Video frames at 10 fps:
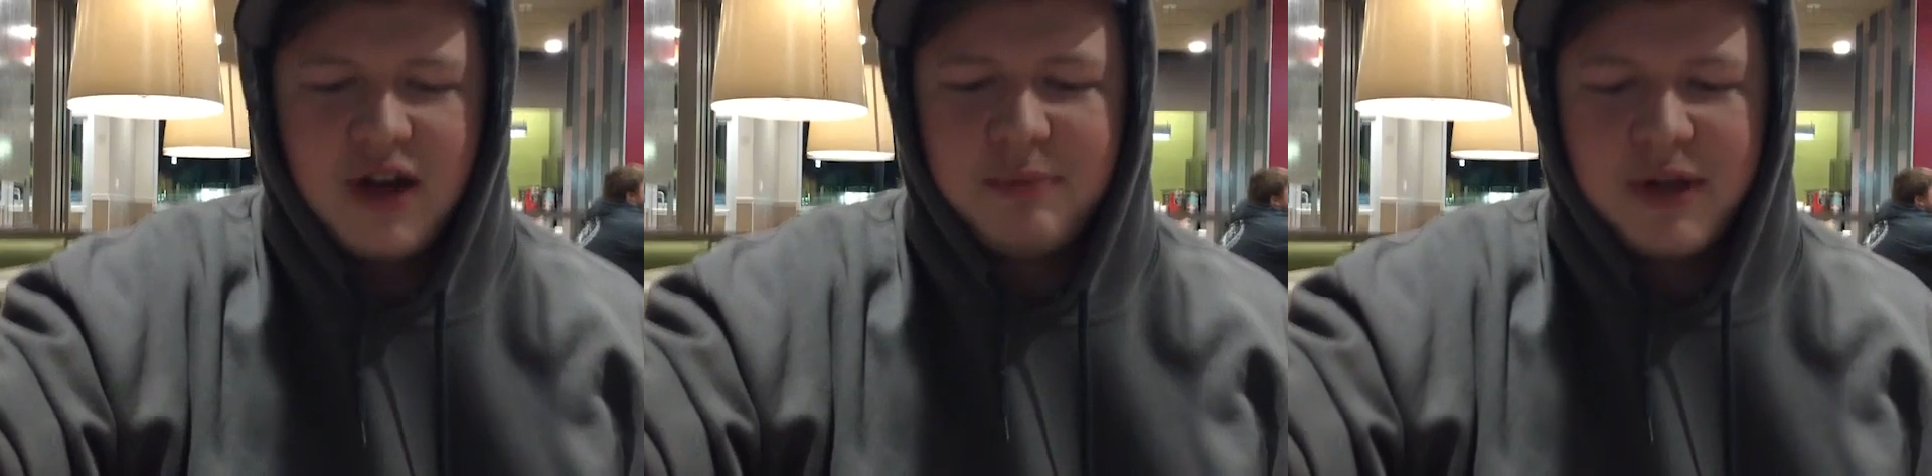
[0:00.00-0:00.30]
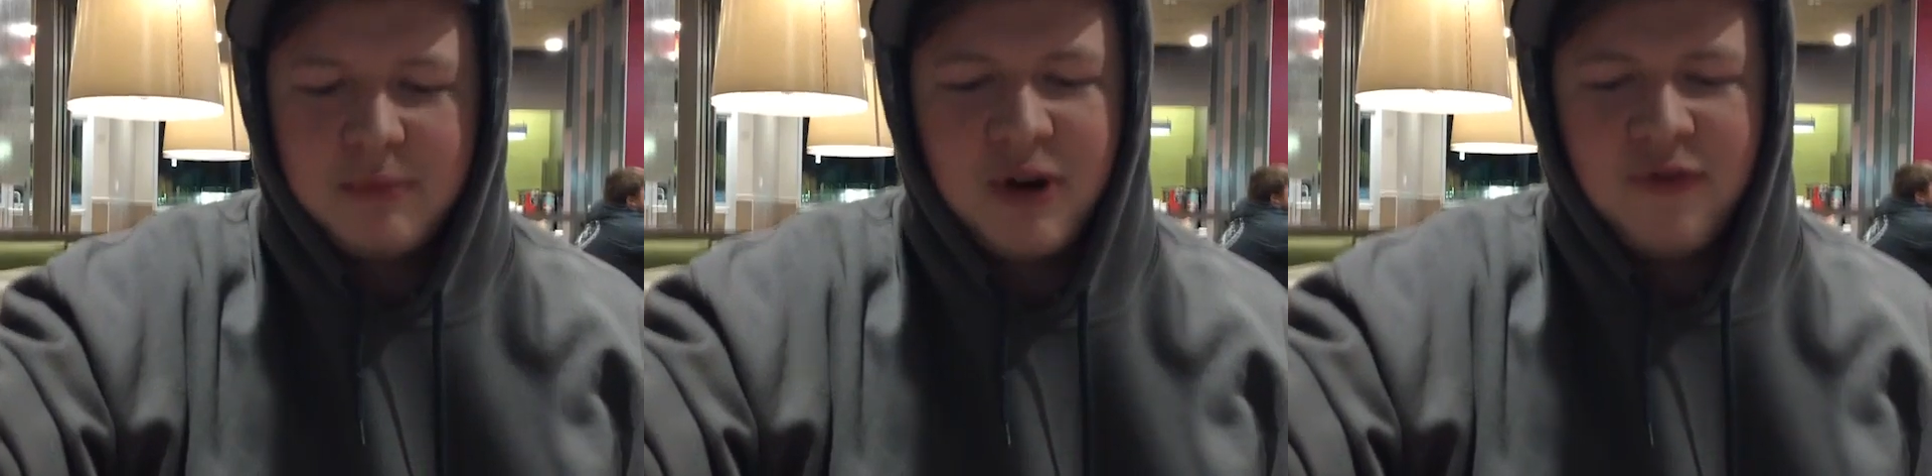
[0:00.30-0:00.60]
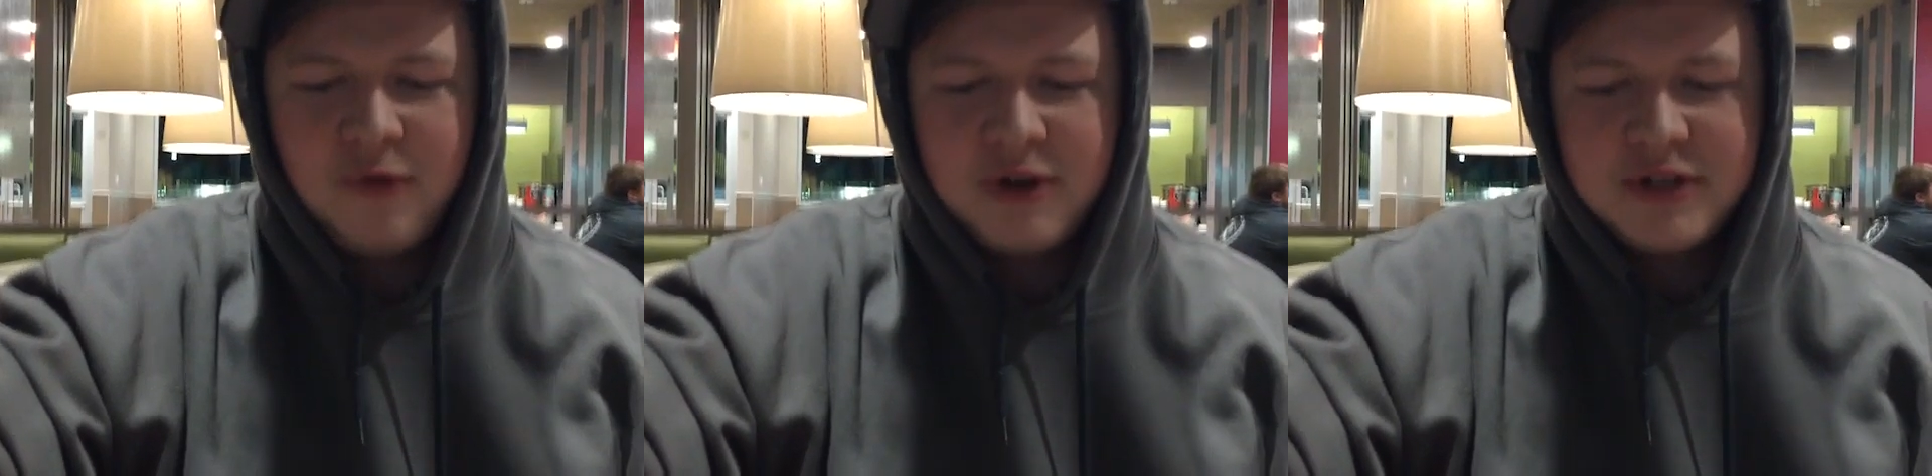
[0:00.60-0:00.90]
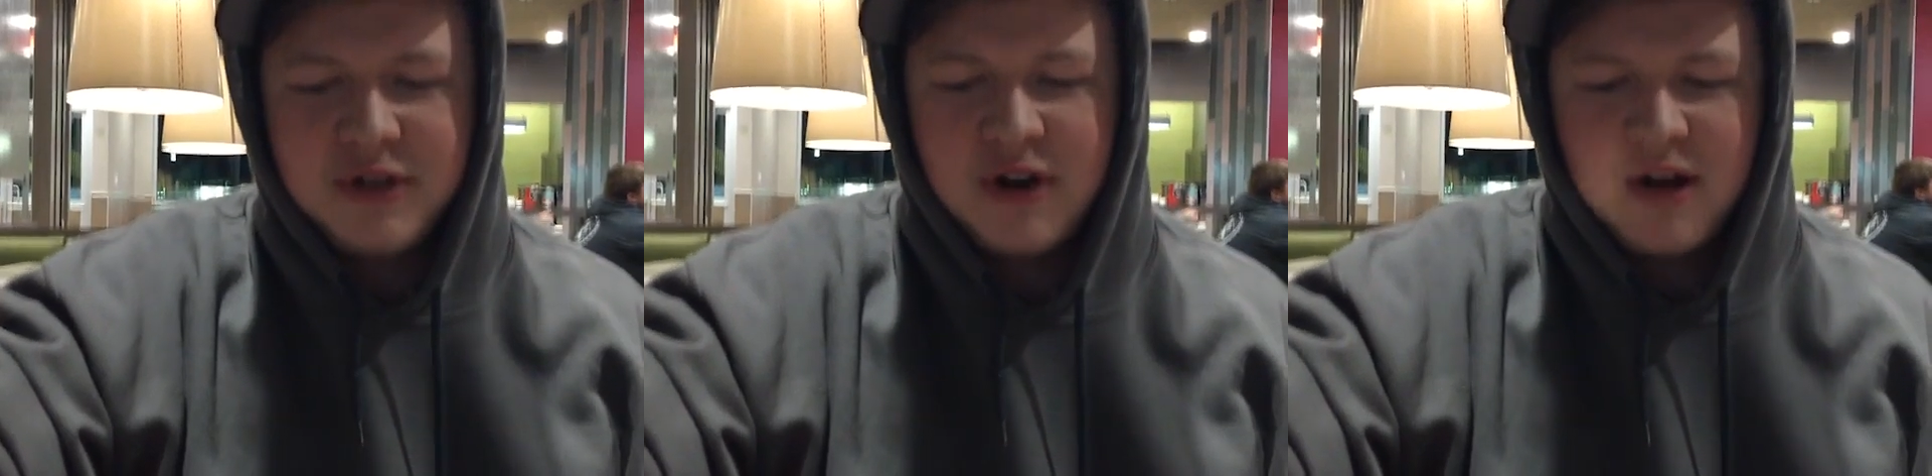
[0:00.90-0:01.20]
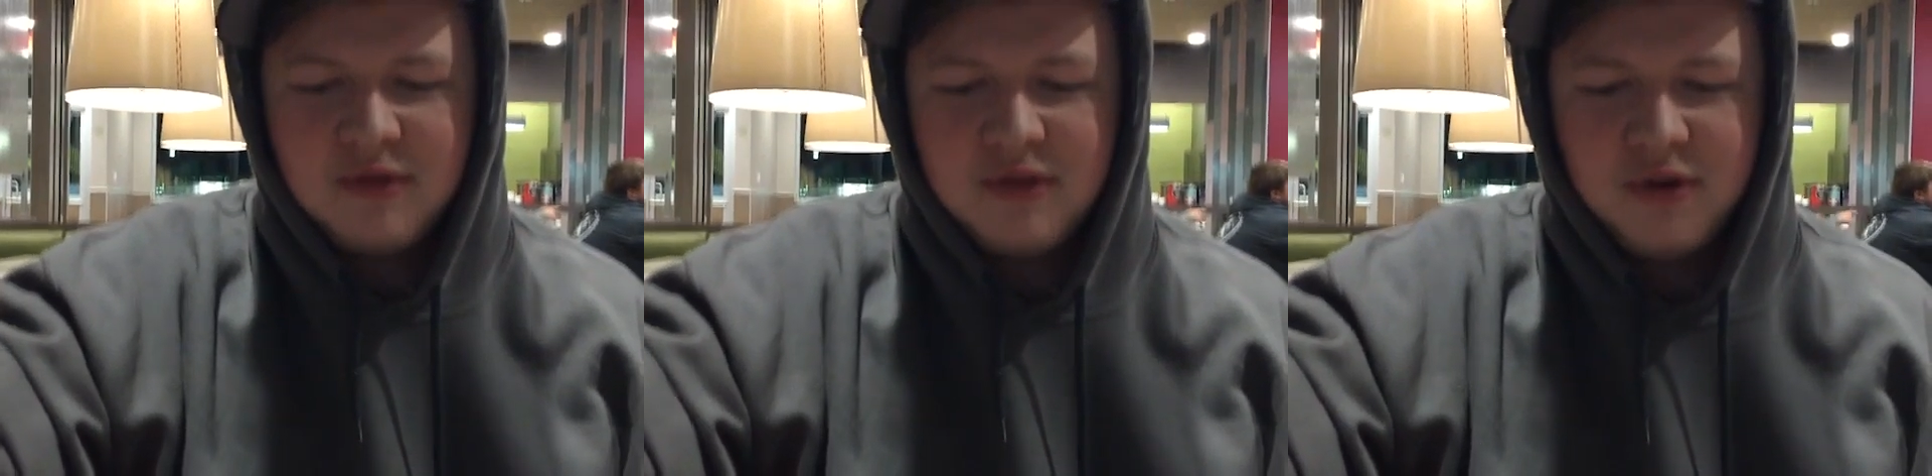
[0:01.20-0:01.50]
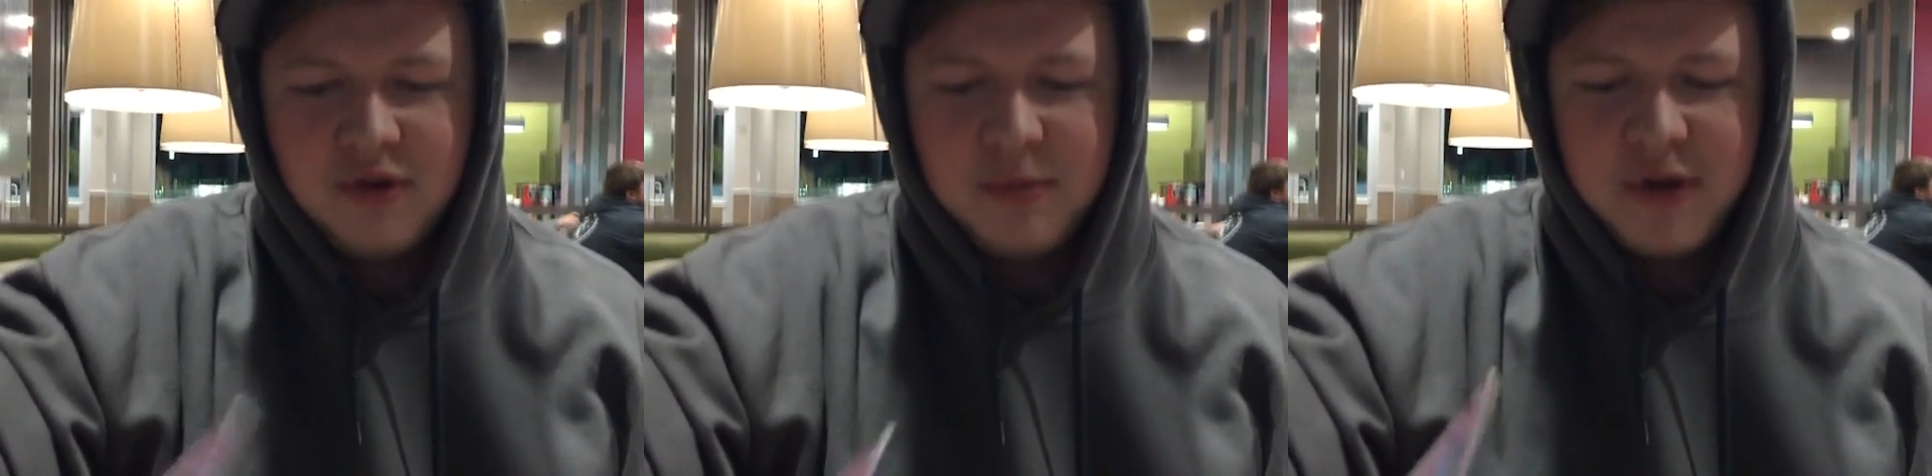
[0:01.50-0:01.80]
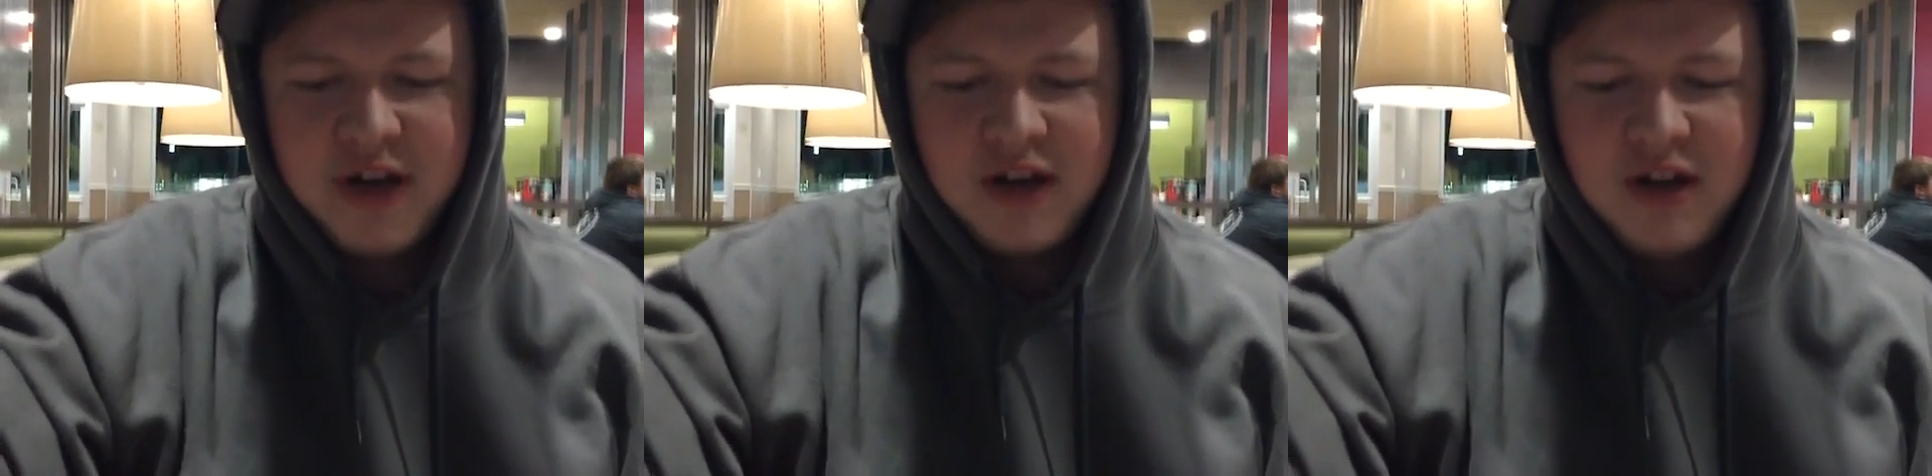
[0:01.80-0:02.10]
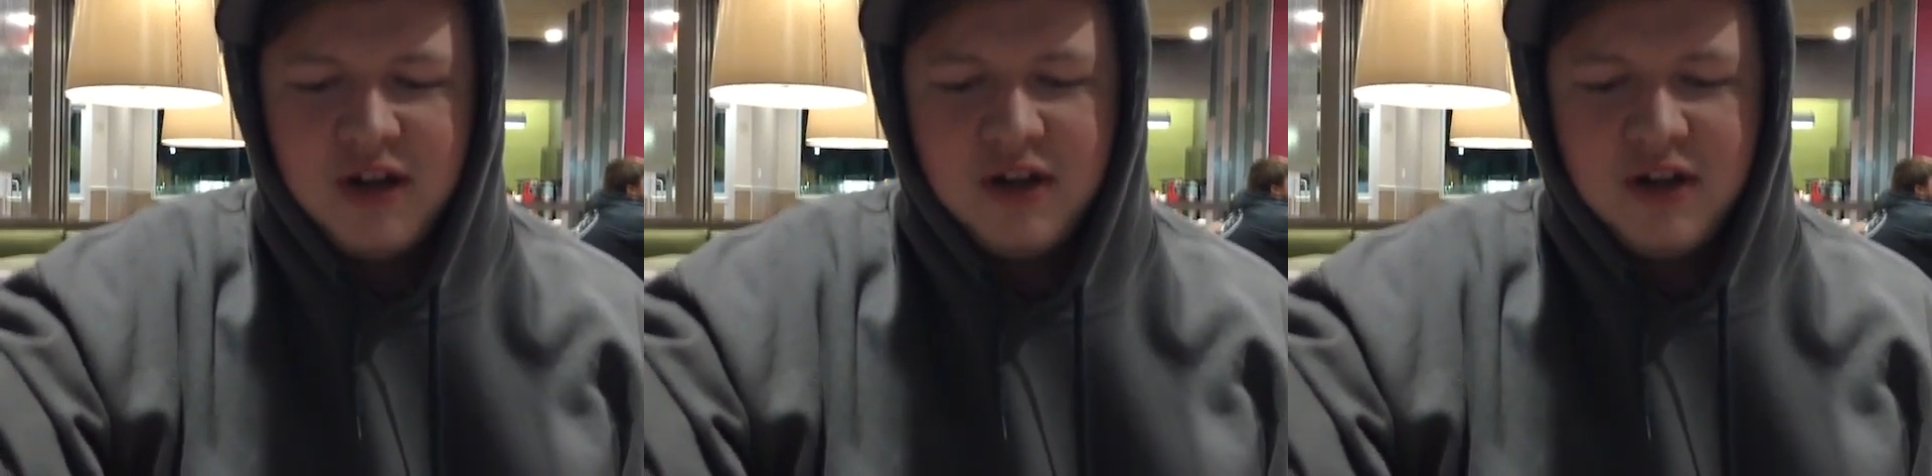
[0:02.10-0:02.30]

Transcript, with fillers: not playing Mirror Force and you're not you're only playing